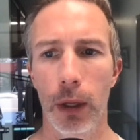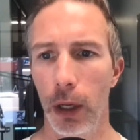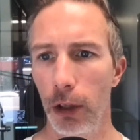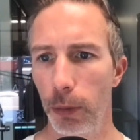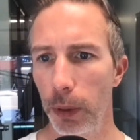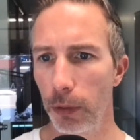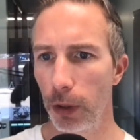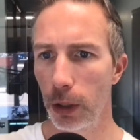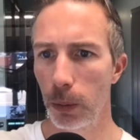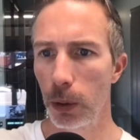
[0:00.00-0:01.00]
It's been
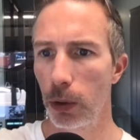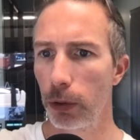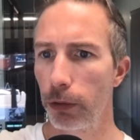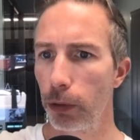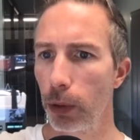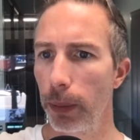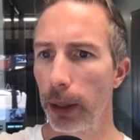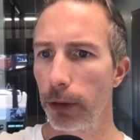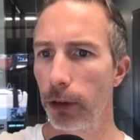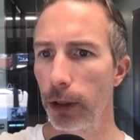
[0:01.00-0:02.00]
available for
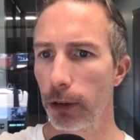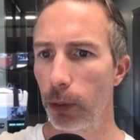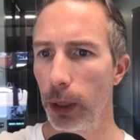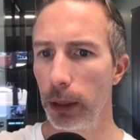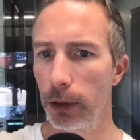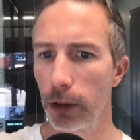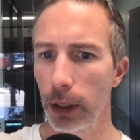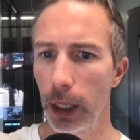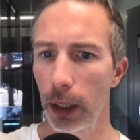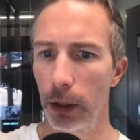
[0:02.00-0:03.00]
about 6 weeks. And
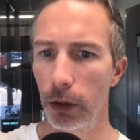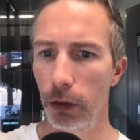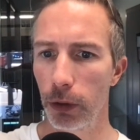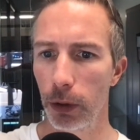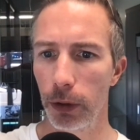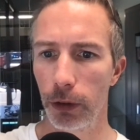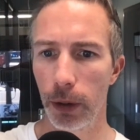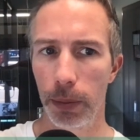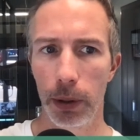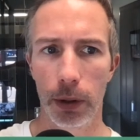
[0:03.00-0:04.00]
again, I'll just throw this
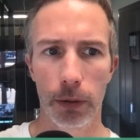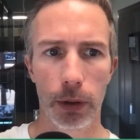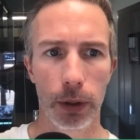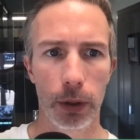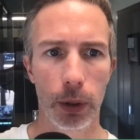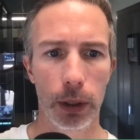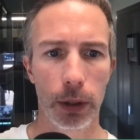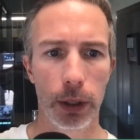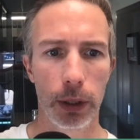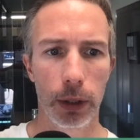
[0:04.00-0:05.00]
up here really
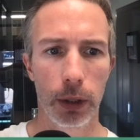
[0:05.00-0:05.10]
quickly.